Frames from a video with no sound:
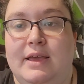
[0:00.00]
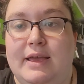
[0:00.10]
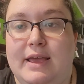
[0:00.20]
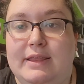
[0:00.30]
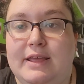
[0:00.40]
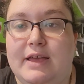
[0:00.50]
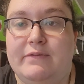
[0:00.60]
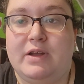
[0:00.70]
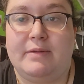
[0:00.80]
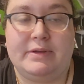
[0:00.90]
they
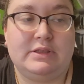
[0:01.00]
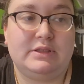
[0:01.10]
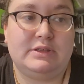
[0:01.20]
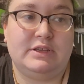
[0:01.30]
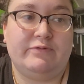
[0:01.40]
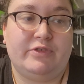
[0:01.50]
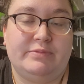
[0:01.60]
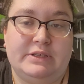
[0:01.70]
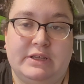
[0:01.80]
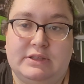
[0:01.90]
have not been seen
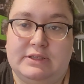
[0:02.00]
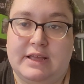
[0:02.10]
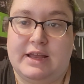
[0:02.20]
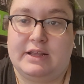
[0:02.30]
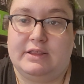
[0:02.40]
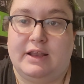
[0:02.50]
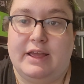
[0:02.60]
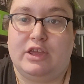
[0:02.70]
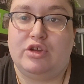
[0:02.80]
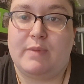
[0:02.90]
from since then, and
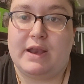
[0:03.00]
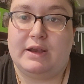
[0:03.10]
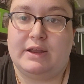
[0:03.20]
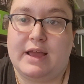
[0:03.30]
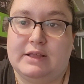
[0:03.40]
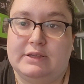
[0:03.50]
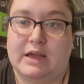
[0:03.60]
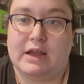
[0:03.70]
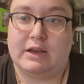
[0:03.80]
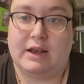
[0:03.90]
like humanity had to
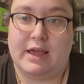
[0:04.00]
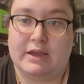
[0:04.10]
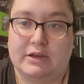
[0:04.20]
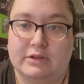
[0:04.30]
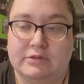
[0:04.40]
kind of like